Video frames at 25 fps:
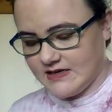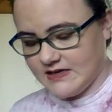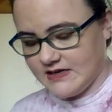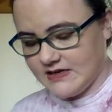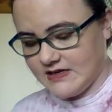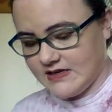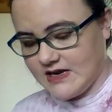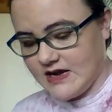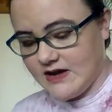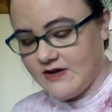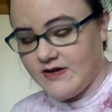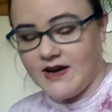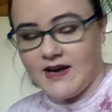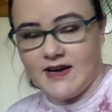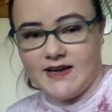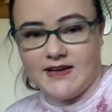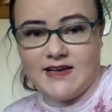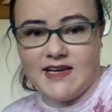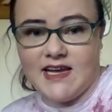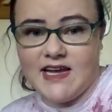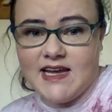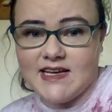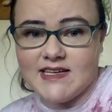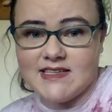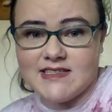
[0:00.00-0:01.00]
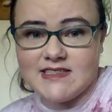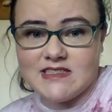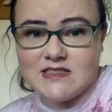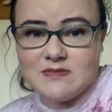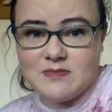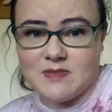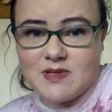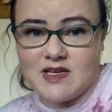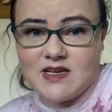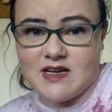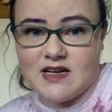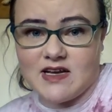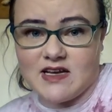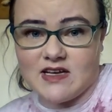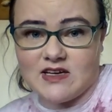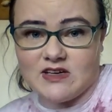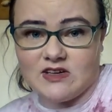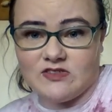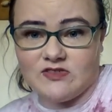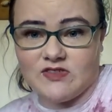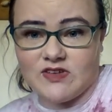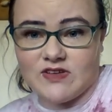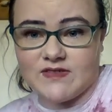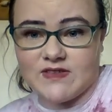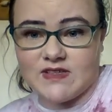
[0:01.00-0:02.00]
you know, I can spend
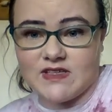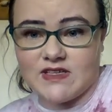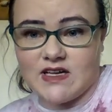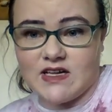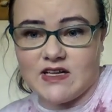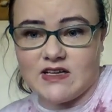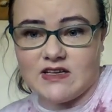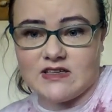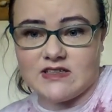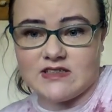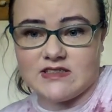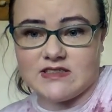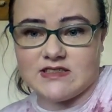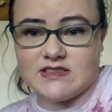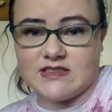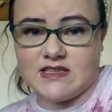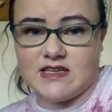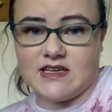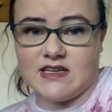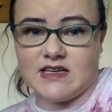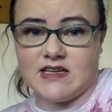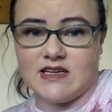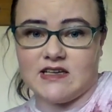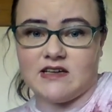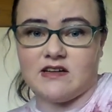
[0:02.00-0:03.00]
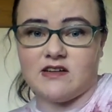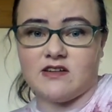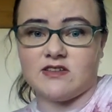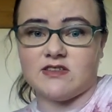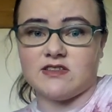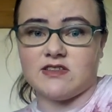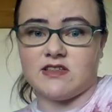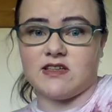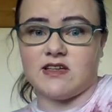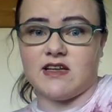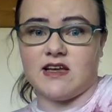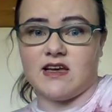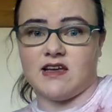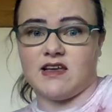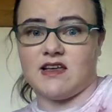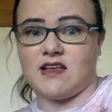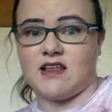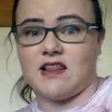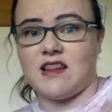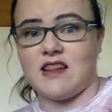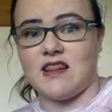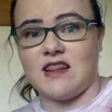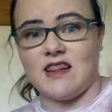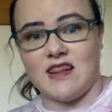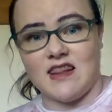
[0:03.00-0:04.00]
$150 at Ulta like
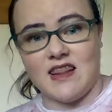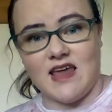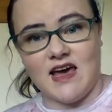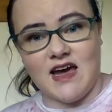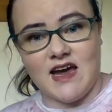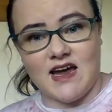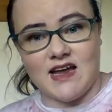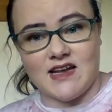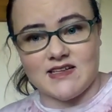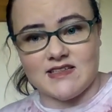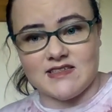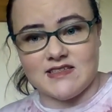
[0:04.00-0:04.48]
that